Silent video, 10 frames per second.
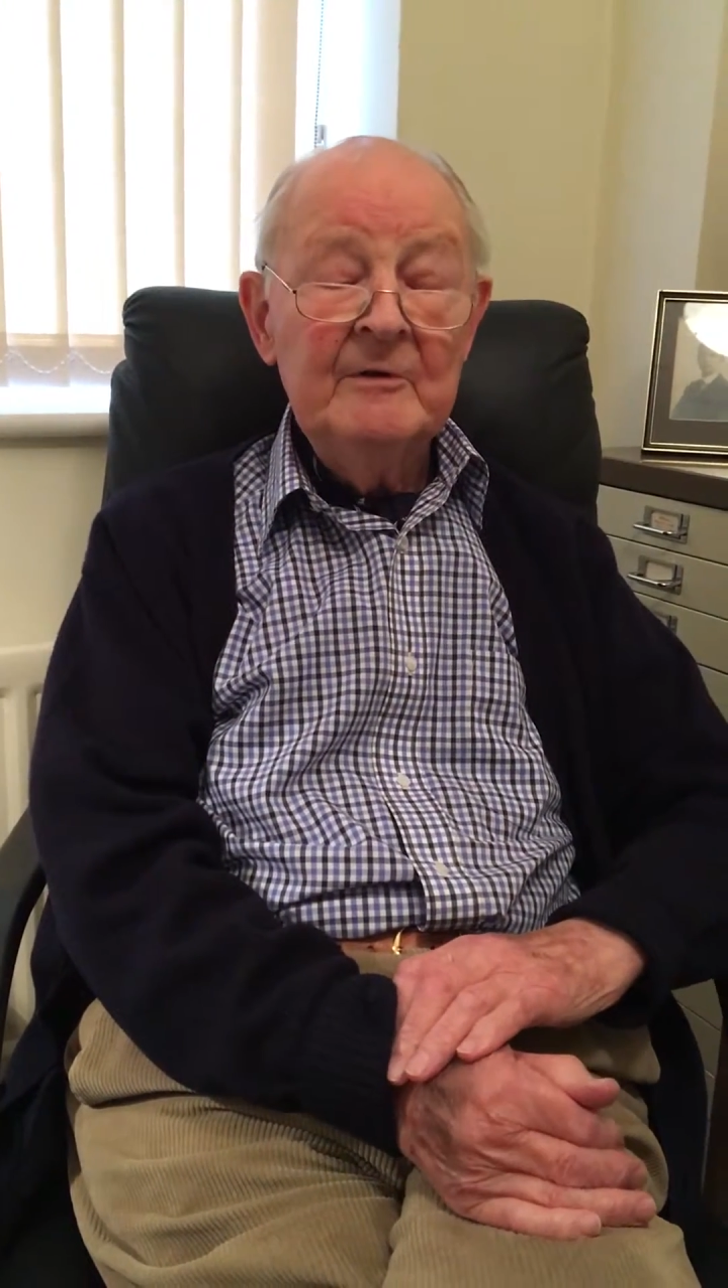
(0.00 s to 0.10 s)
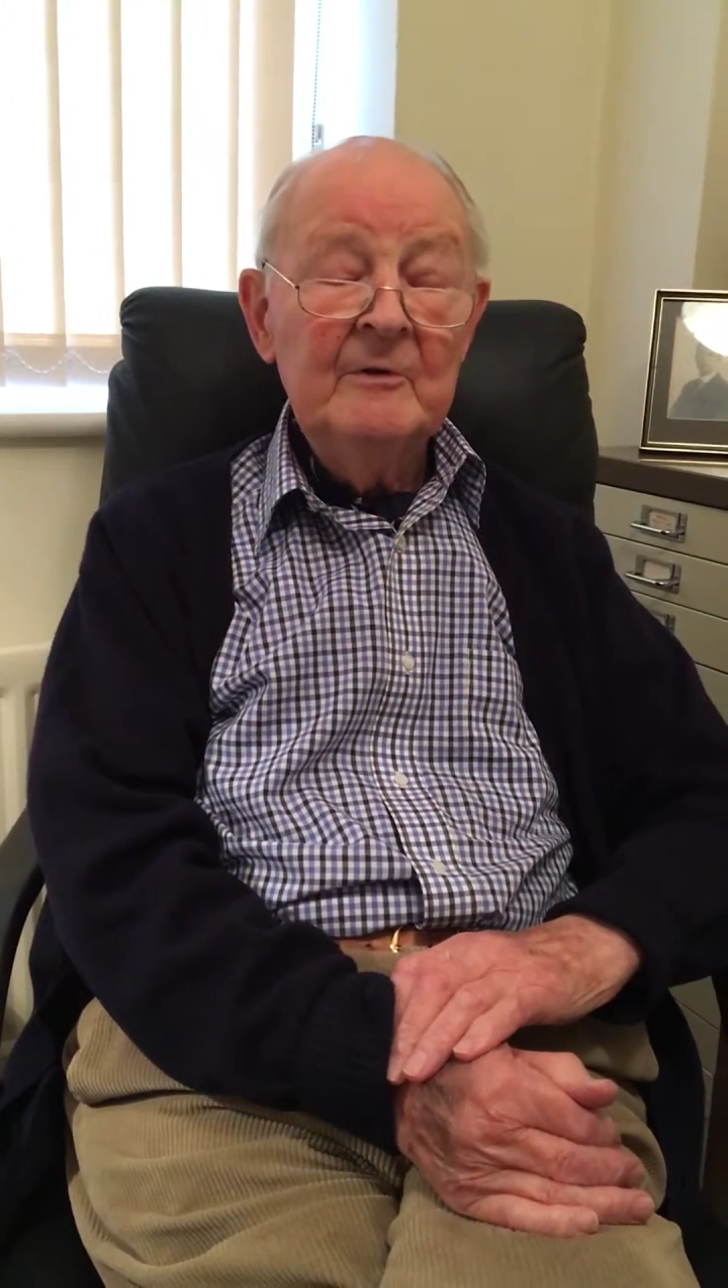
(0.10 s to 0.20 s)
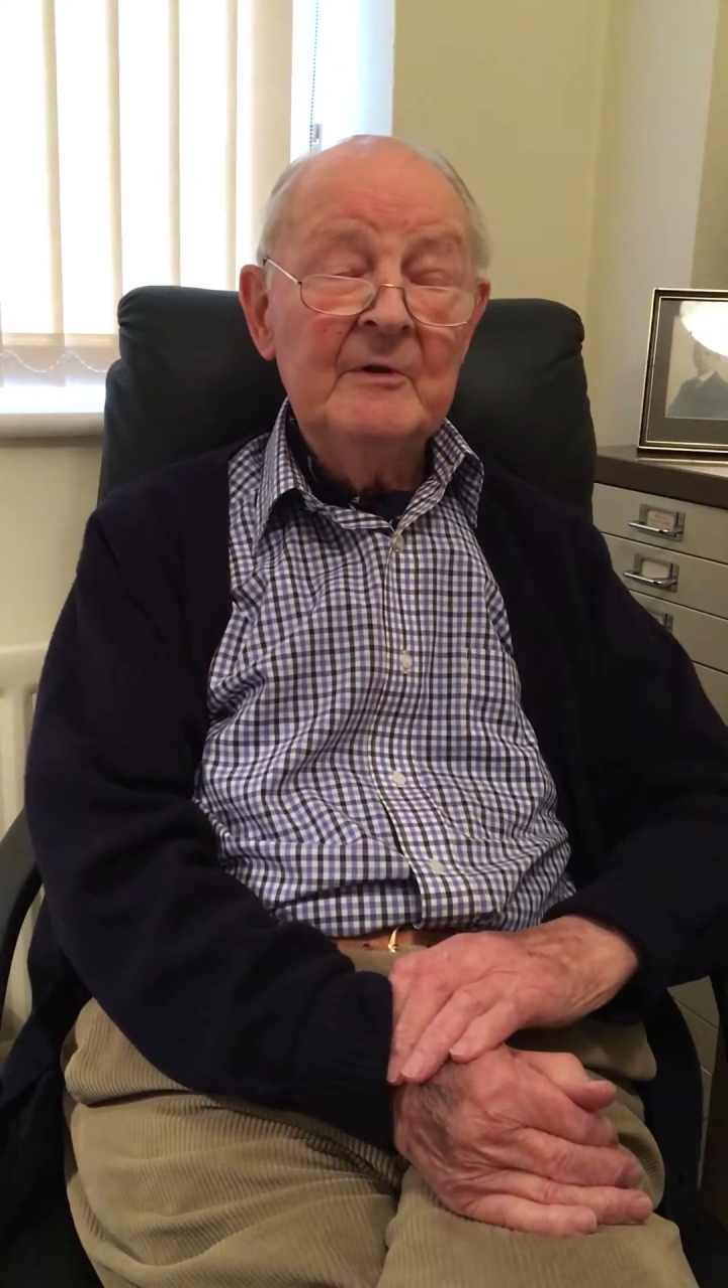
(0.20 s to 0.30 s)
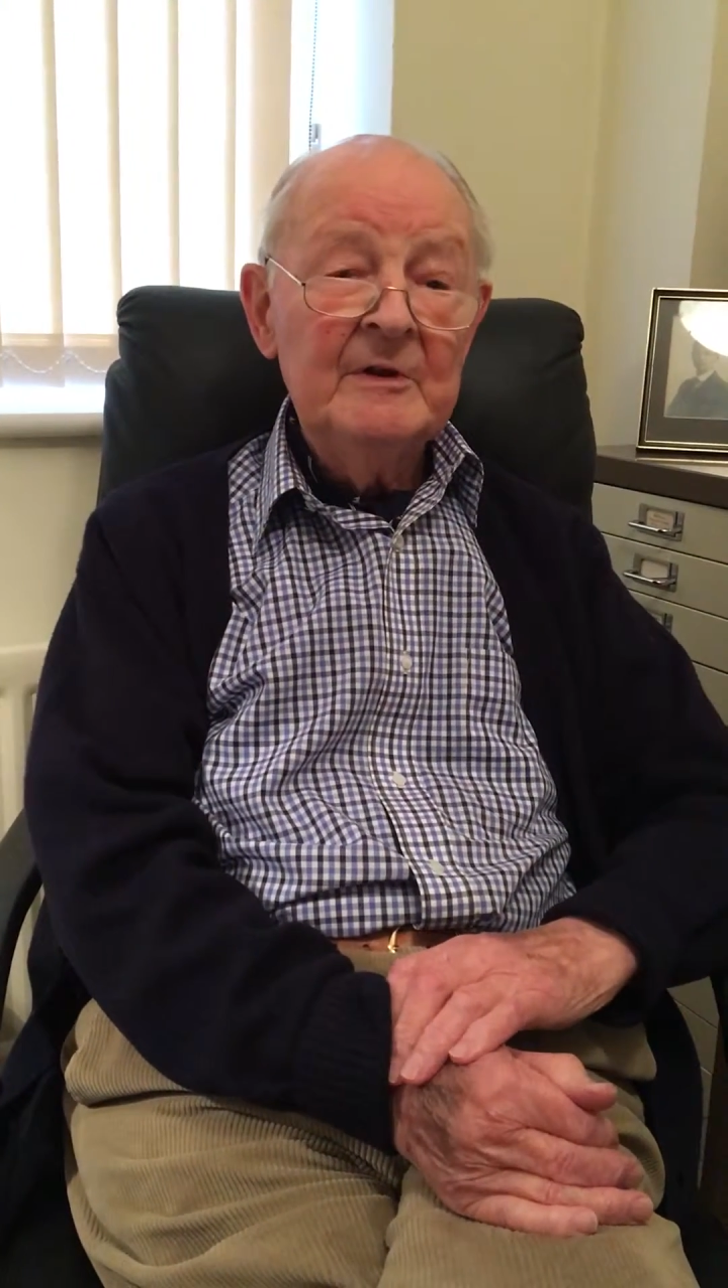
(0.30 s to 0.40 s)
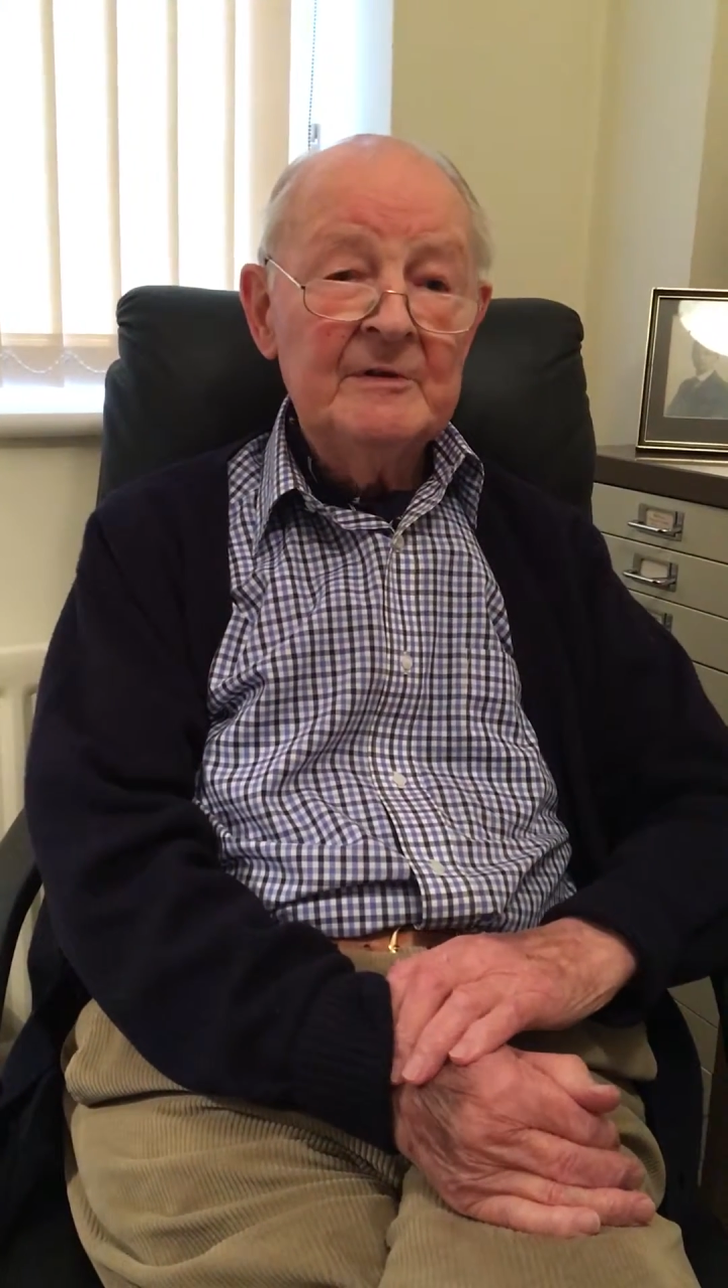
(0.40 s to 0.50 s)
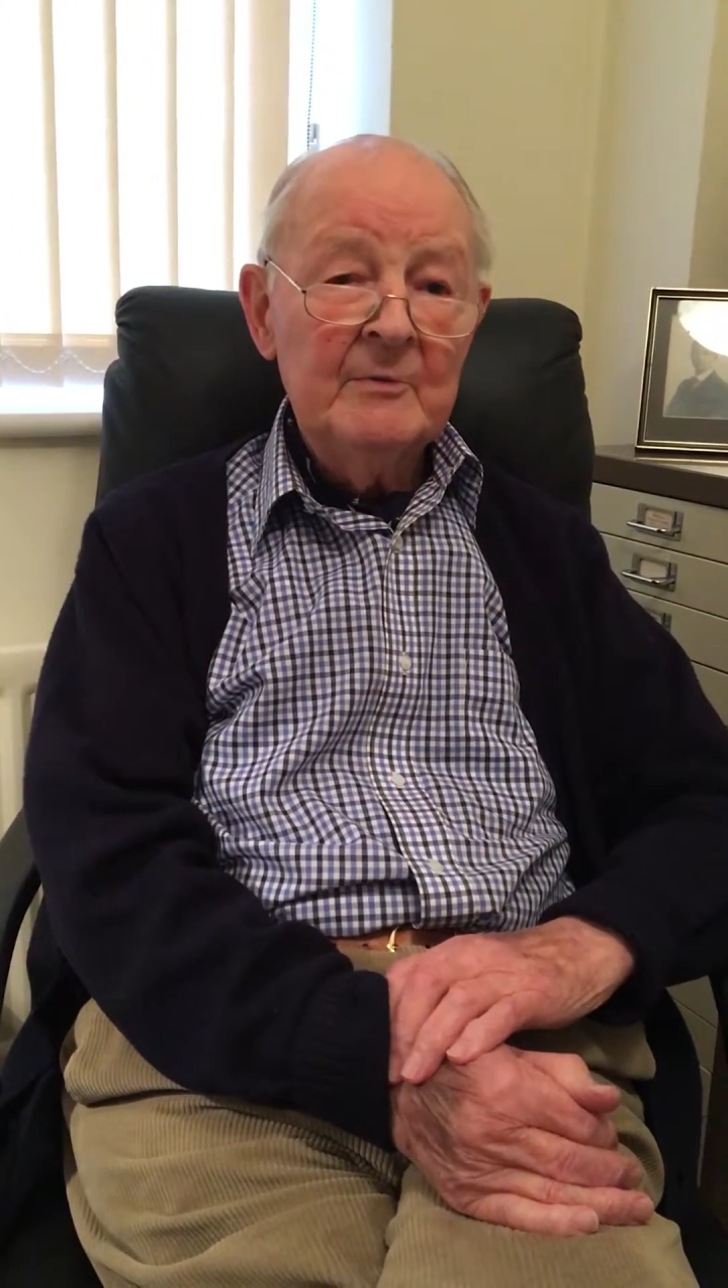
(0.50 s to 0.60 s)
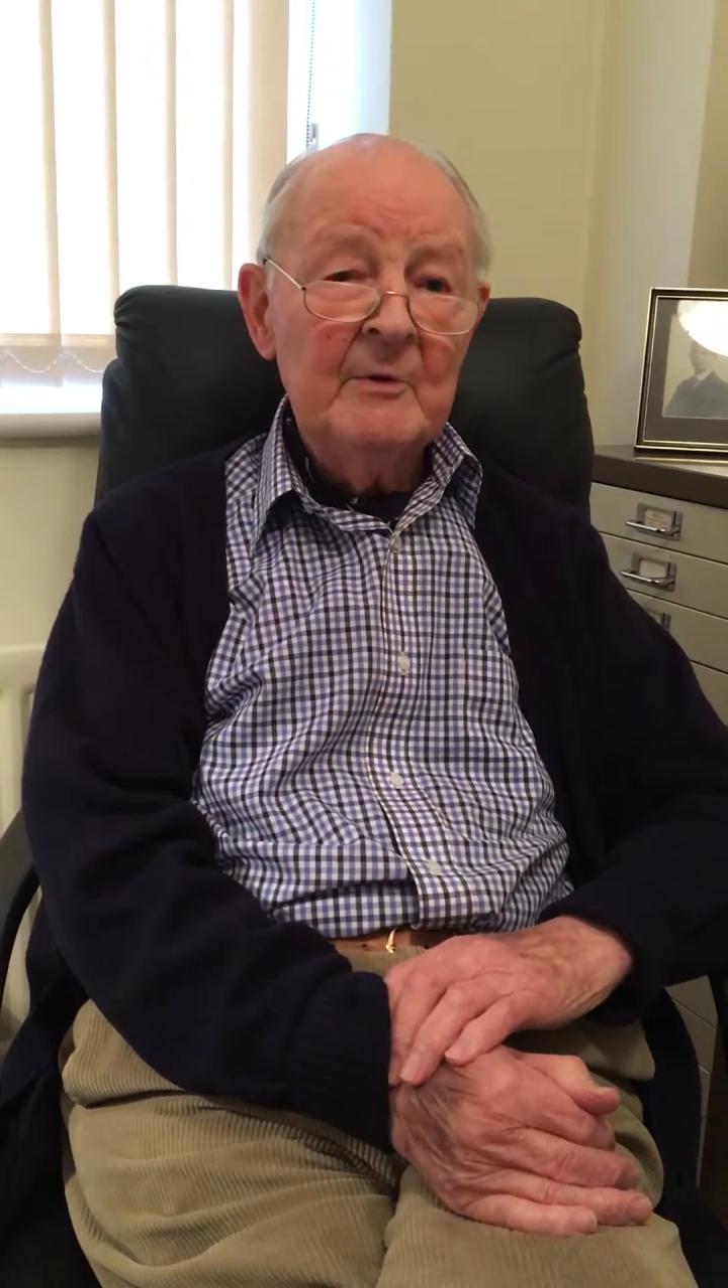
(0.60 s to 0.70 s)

do this,